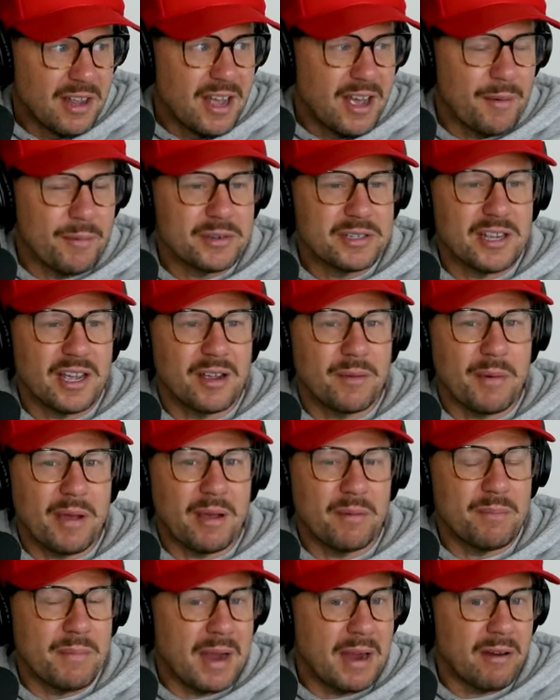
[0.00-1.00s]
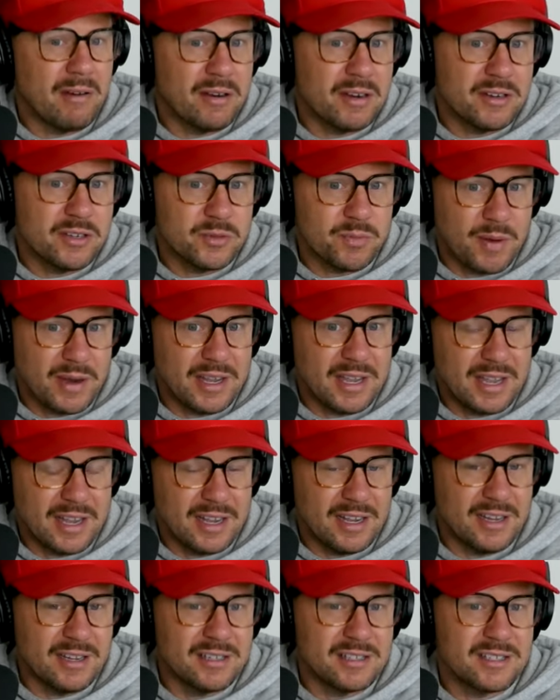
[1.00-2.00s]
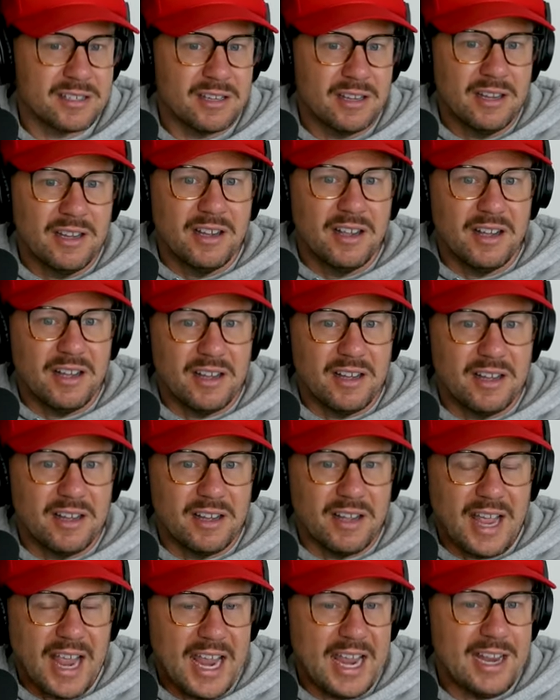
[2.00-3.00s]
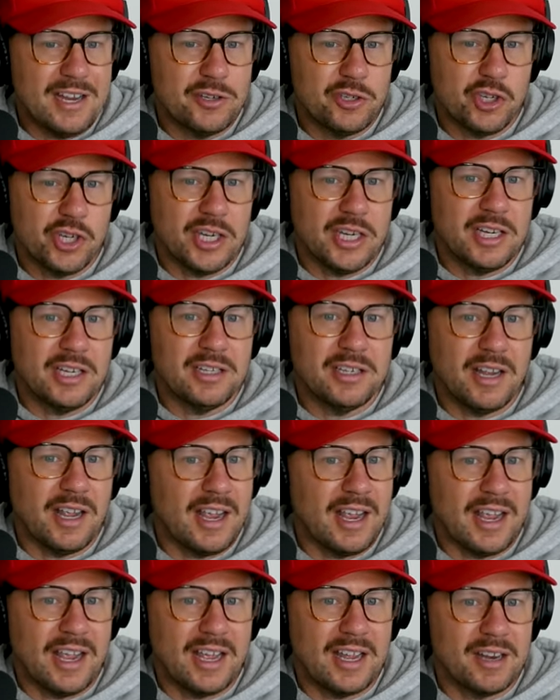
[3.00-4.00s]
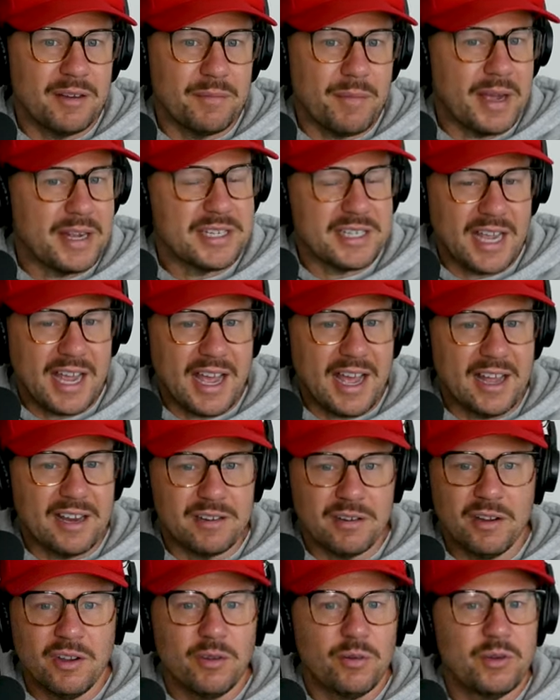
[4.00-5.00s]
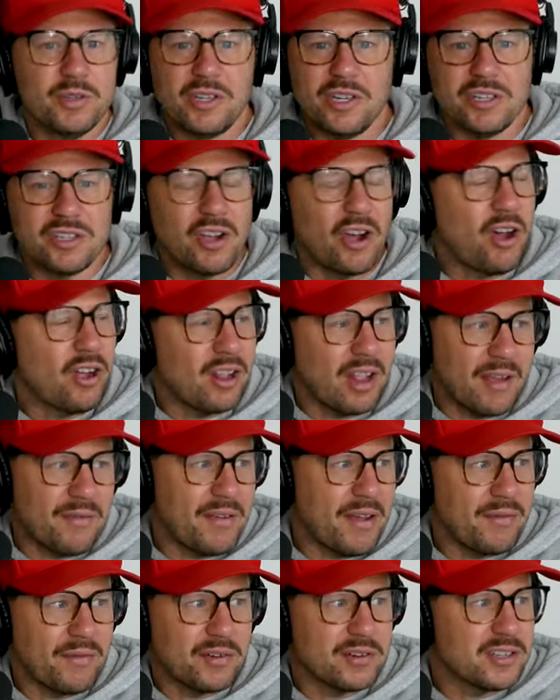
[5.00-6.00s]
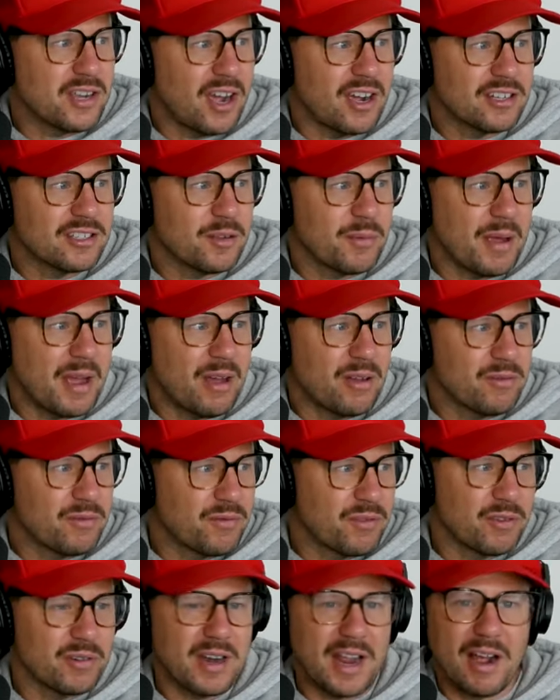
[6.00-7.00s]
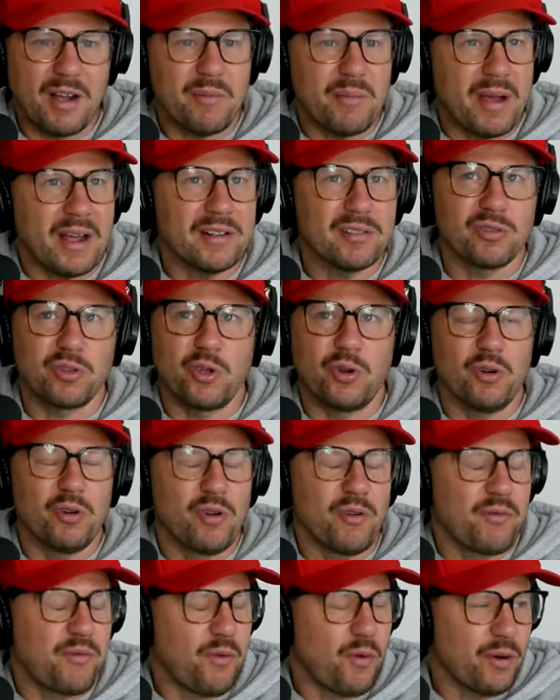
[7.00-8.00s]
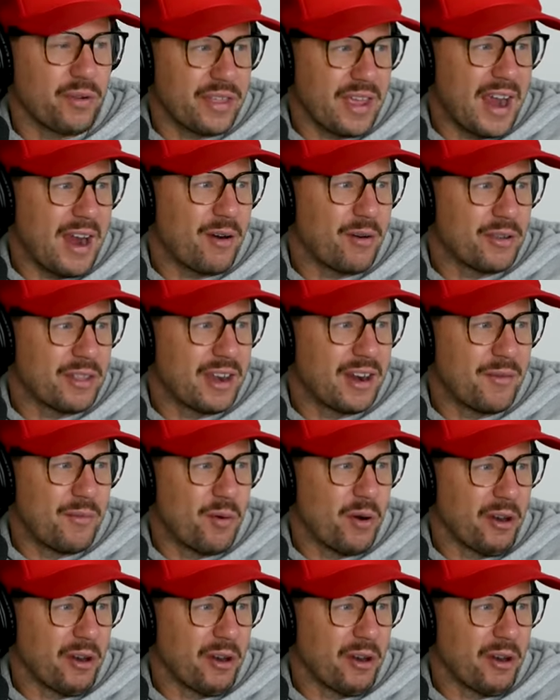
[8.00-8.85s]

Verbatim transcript: Yeah. I'm gonna talk about marriage, my kids, uh, aging, and my dad," which is all I've ever talked about for now my third or fourth hour that I'm